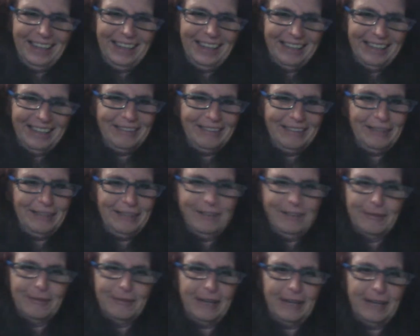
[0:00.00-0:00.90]

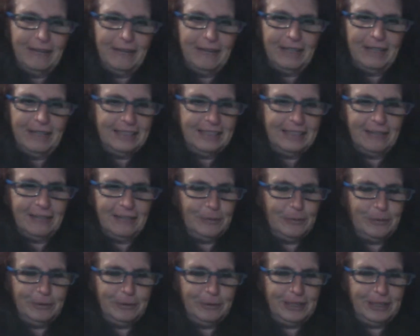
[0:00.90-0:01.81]
We're having a
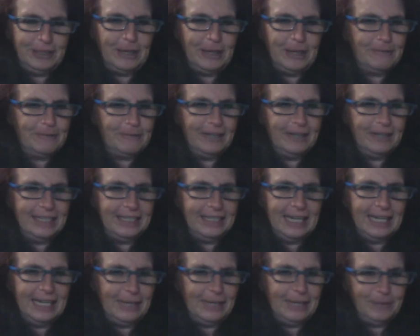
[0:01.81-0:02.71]
terrible time right
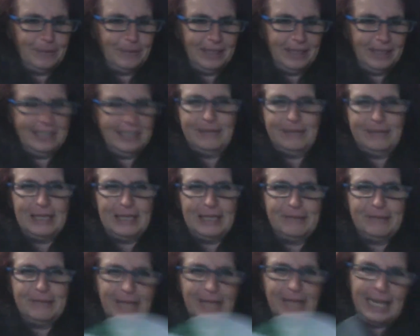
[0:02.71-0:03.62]
now, but this
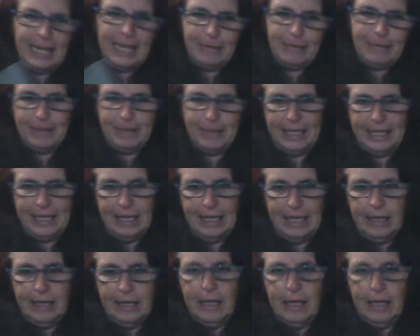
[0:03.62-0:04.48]
makes me happy.